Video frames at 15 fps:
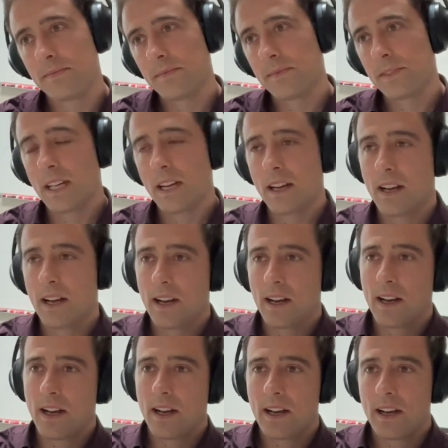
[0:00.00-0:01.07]

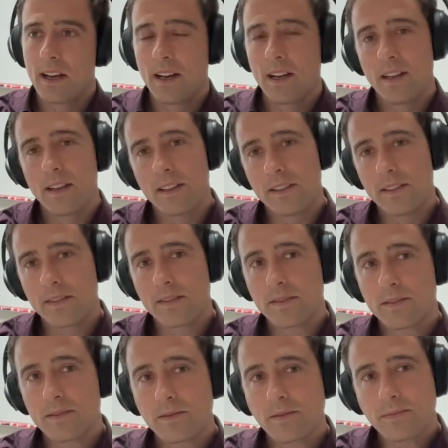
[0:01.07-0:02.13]

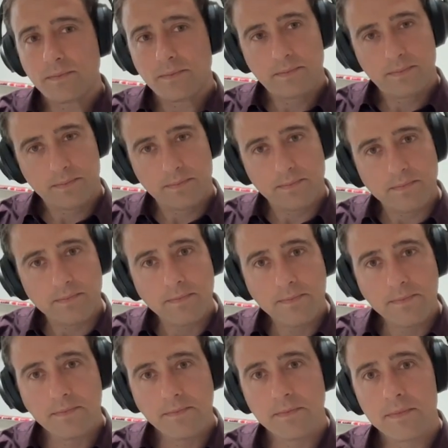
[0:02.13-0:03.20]

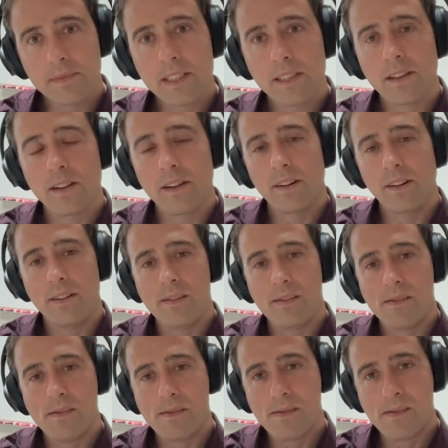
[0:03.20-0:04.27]

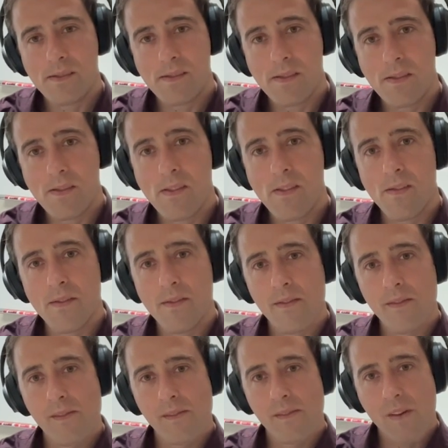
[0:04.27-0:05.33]

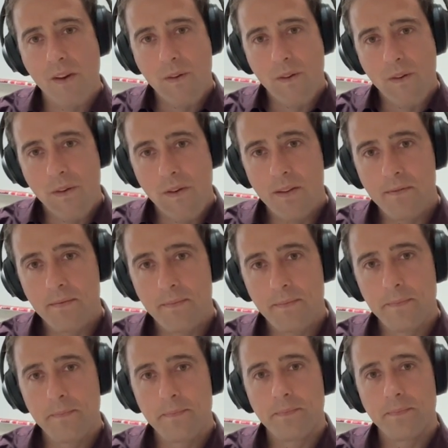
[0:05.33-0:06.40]

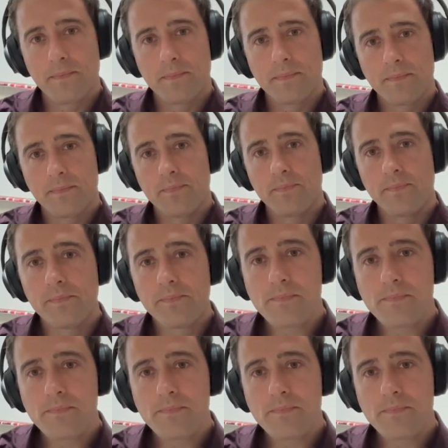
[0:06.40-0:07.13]
No words are spoken by the person on screen.